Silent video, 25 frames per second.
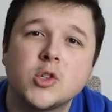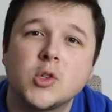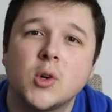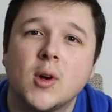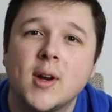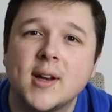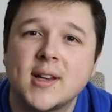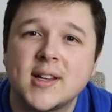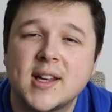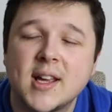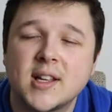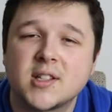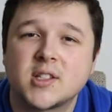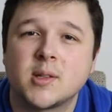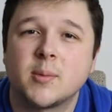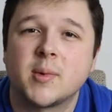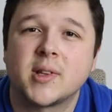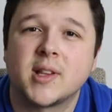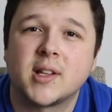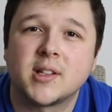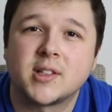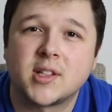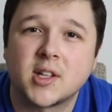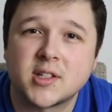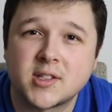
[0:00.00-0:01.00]
to try and get
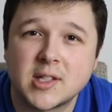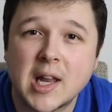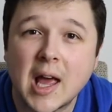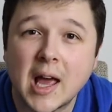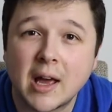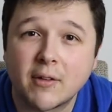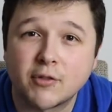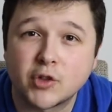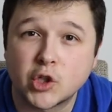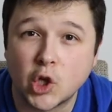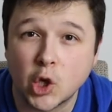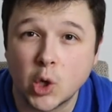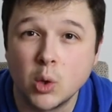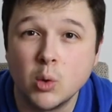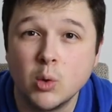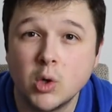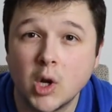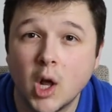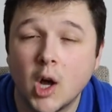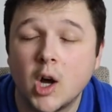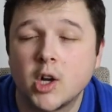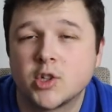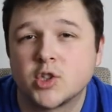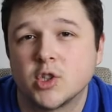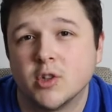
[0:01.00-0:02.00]
something that doesn't have too
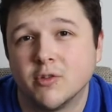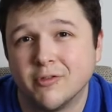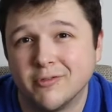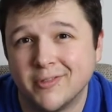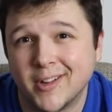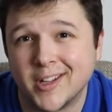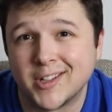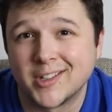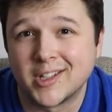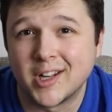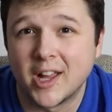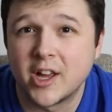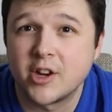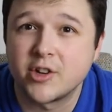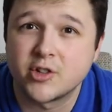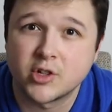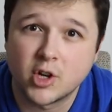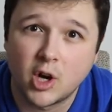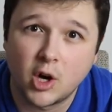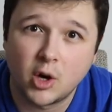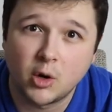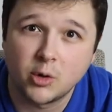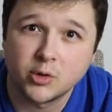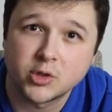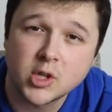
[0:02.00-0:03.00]
large of ventilation
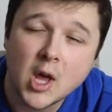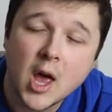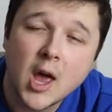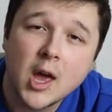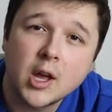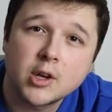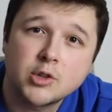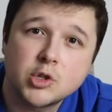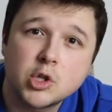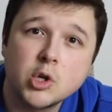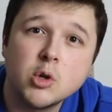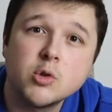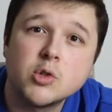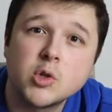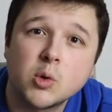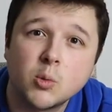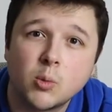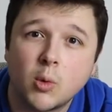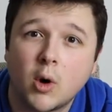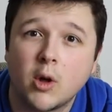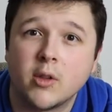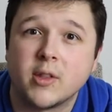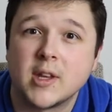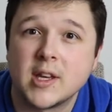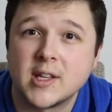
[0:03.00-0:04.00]
holes due to
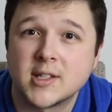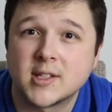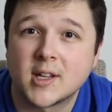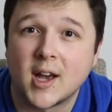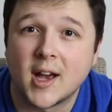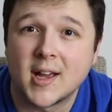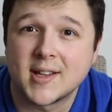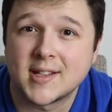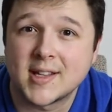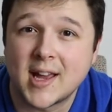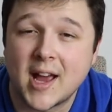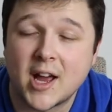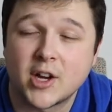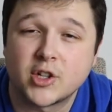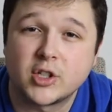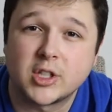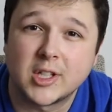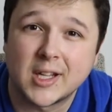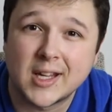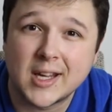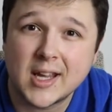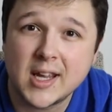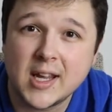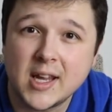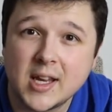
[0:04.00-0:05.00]
what these guys
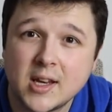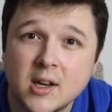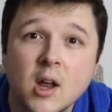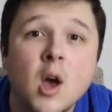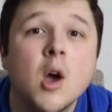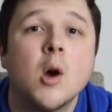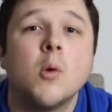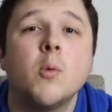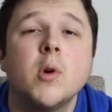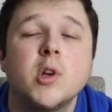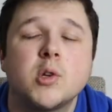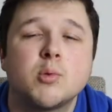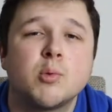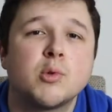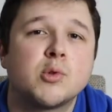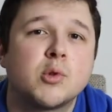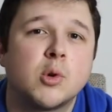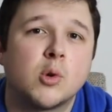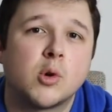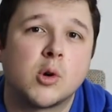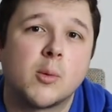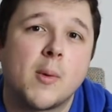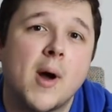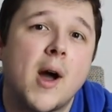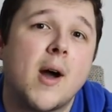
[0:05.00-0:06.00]
actually eat, which we'll
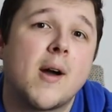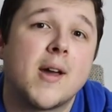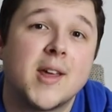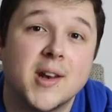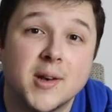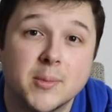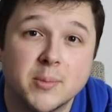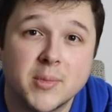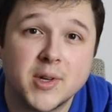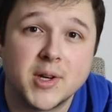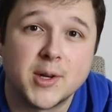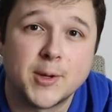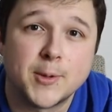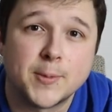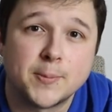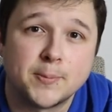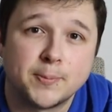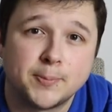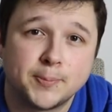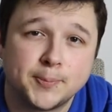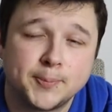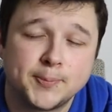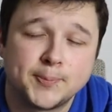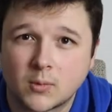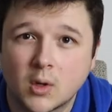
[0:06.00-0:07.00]
talk about in a minute.
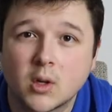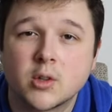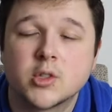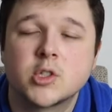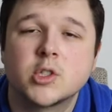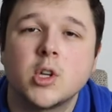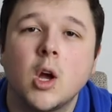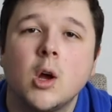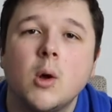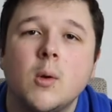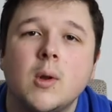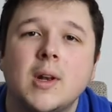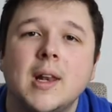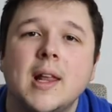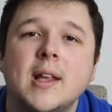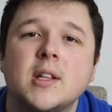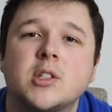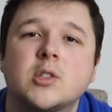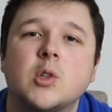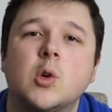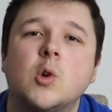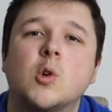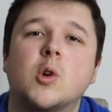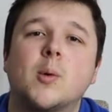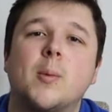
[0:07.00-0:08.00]
So
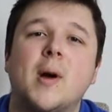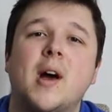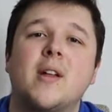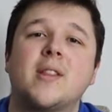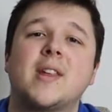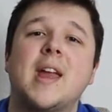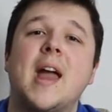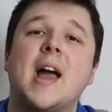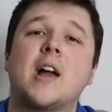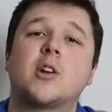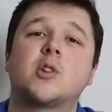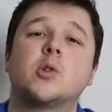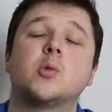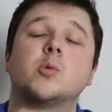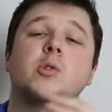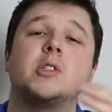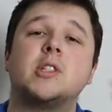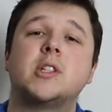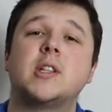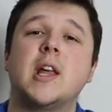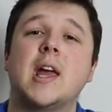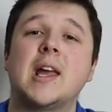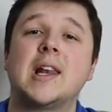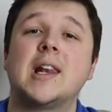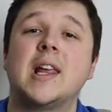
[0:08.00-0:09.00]
let's talk about the actual
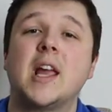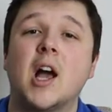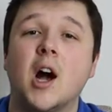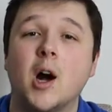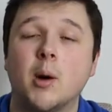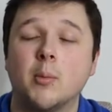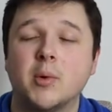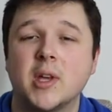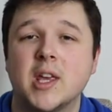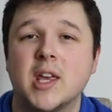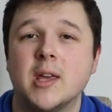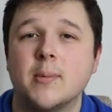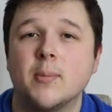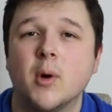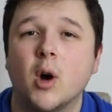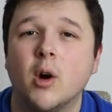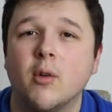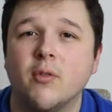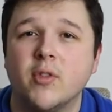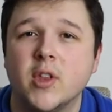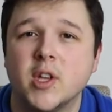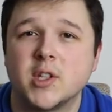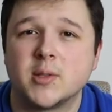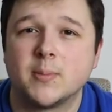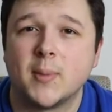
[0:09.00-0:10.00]
daily upkeep
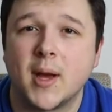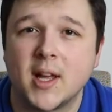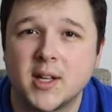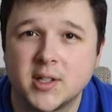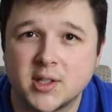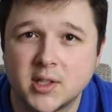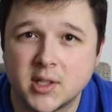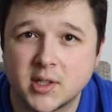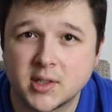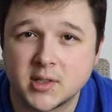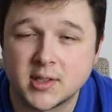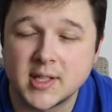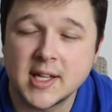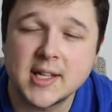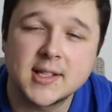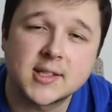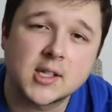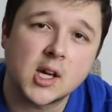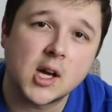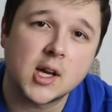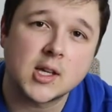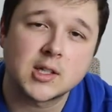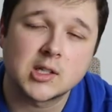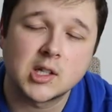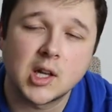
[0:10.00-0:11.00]
of this mantis. These
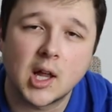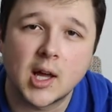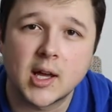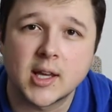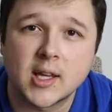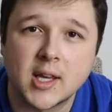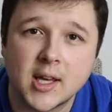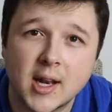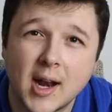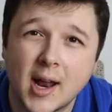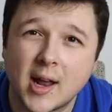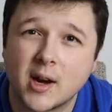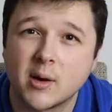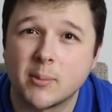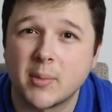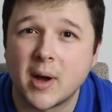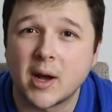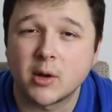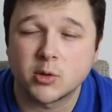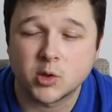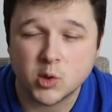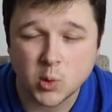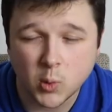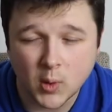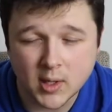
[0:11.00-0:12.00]
guys like it at
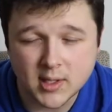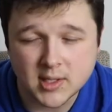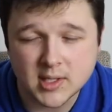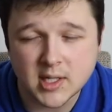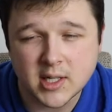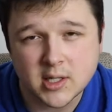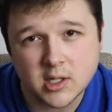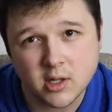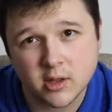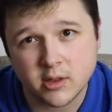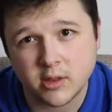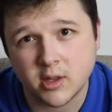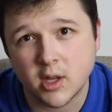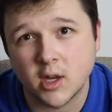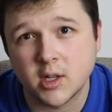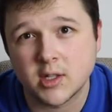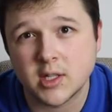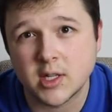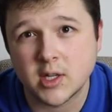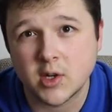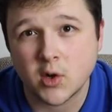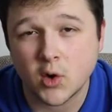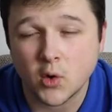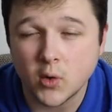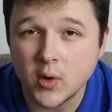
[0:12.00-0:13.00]
about 20 to
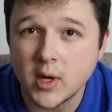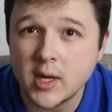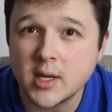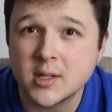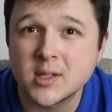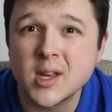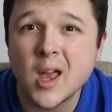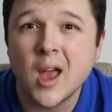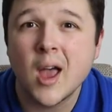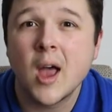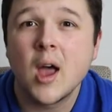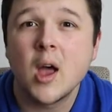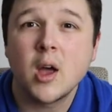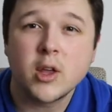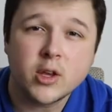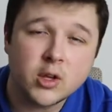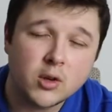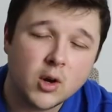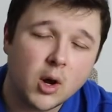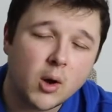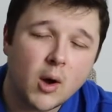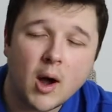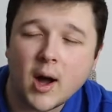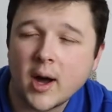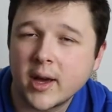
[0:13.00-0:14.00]
30 degrees, you
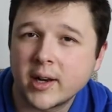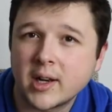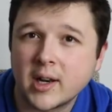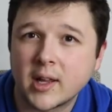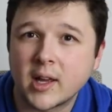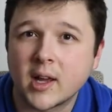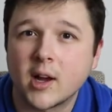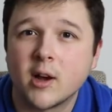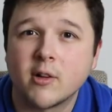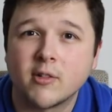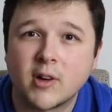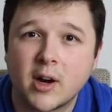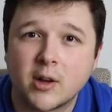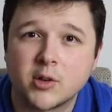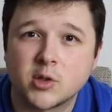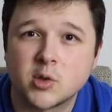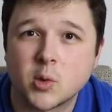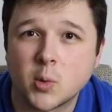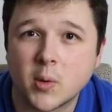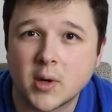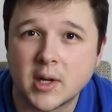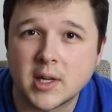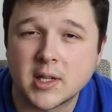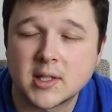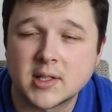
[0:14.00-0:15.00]
know, idling at around
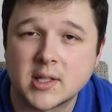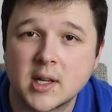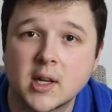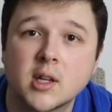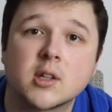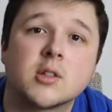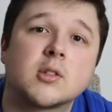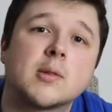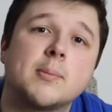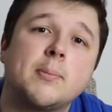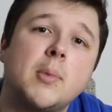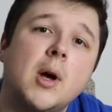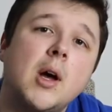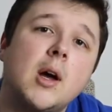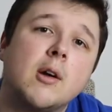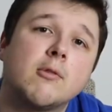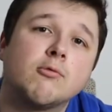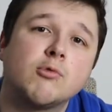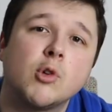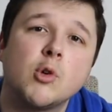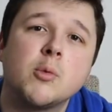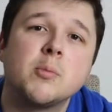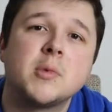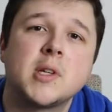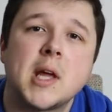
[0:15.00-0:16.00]
26, but
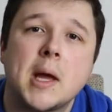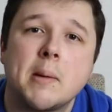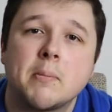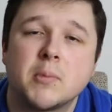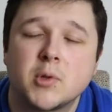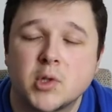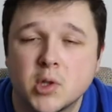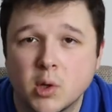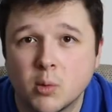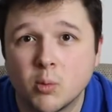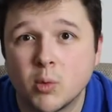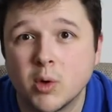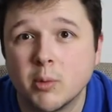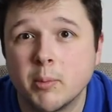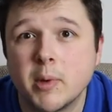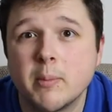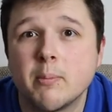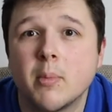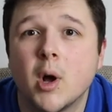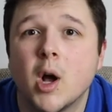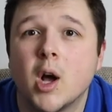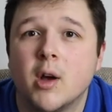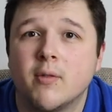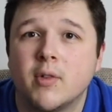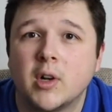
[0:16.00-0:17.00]
room temperature will be
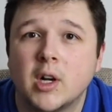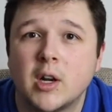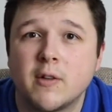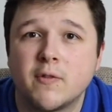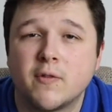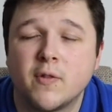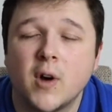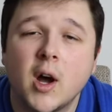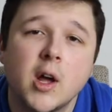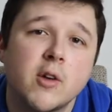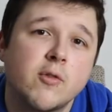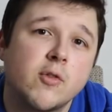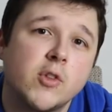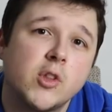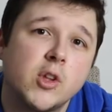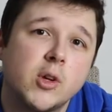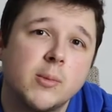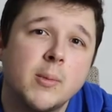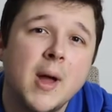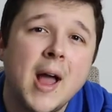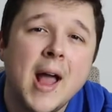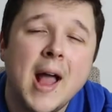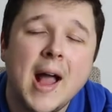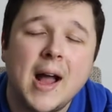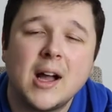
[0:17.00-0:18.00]
perfectly fine for
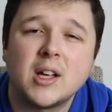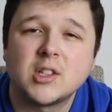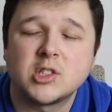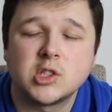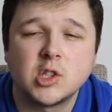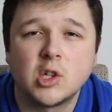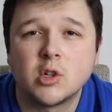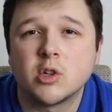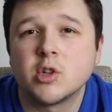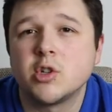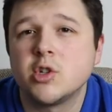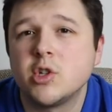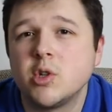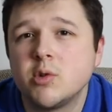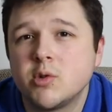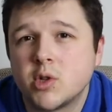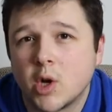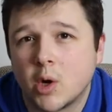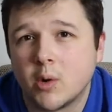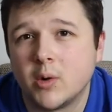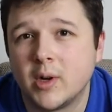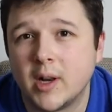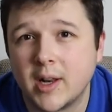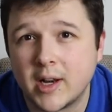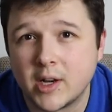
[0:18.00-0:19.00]
them as long as you
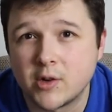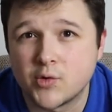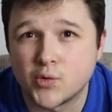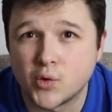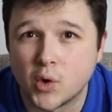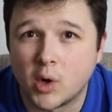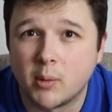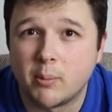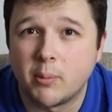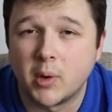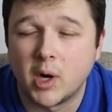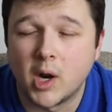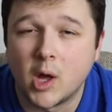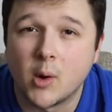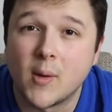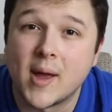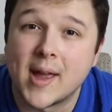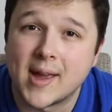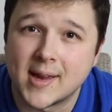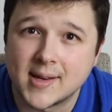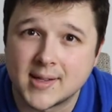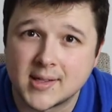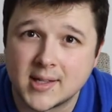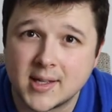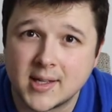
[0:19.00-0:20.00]
don't let it drop below
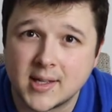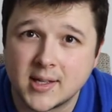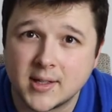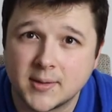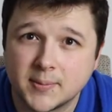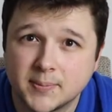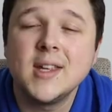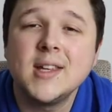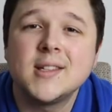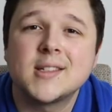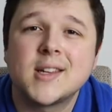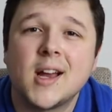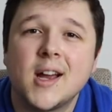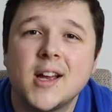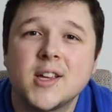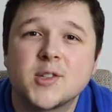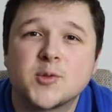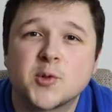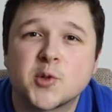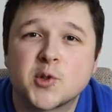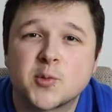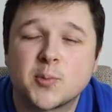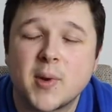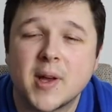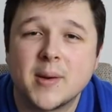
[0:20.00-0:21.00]
18. These guys
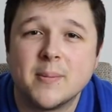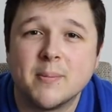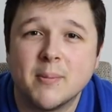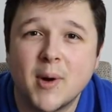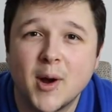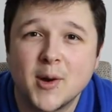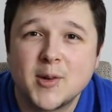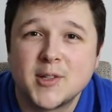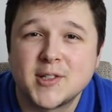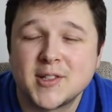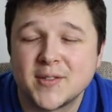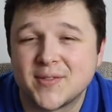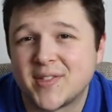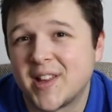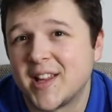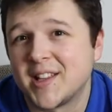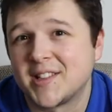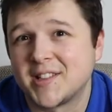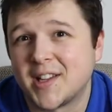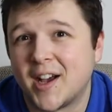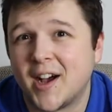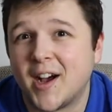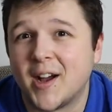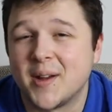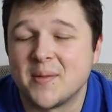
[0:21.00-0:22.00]
will spend most of their
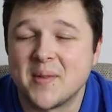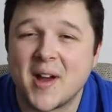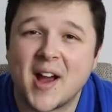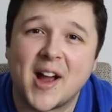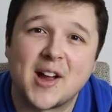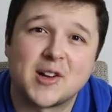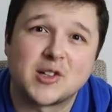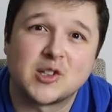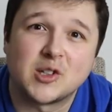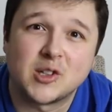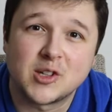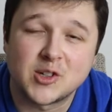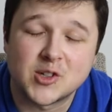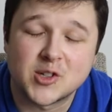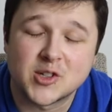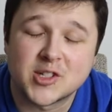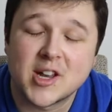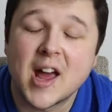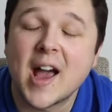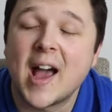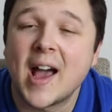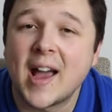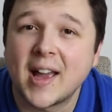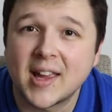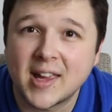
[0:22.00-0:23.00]
time actually just
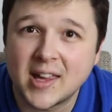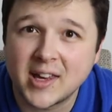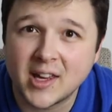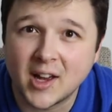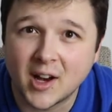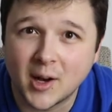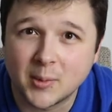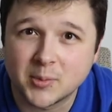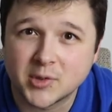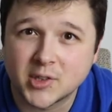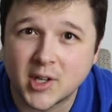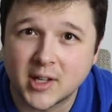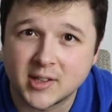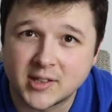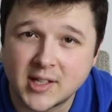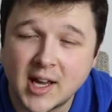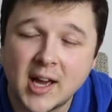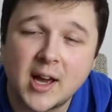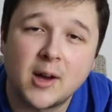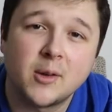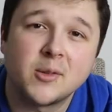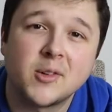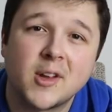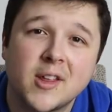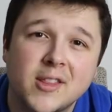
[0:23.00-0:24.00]
hanging upside
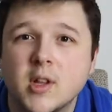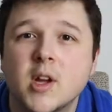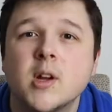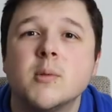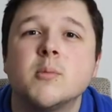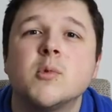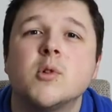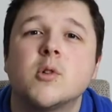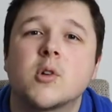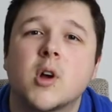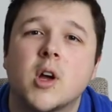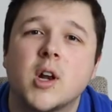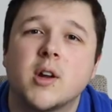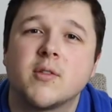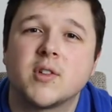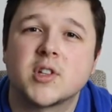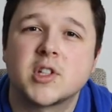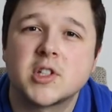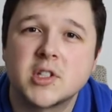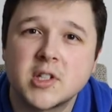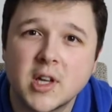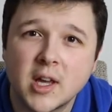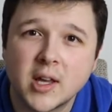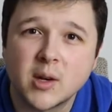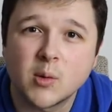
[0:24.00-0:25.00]
down. They're more kind of a
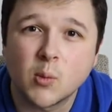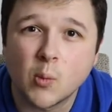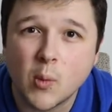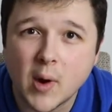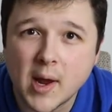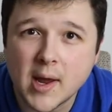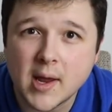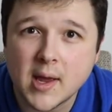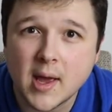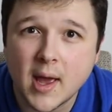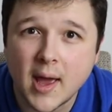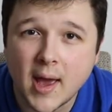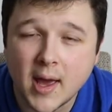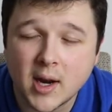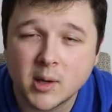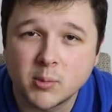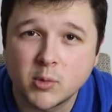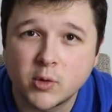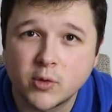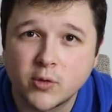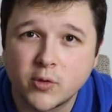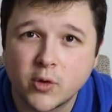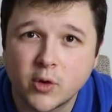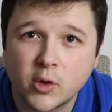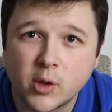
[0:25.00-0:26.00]
sit and wait
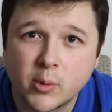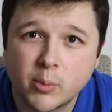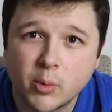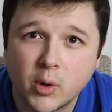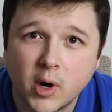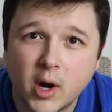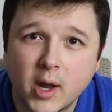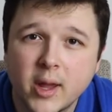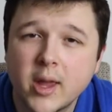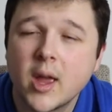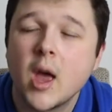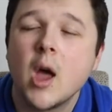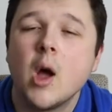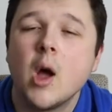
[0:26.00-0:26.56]
animal for their prey,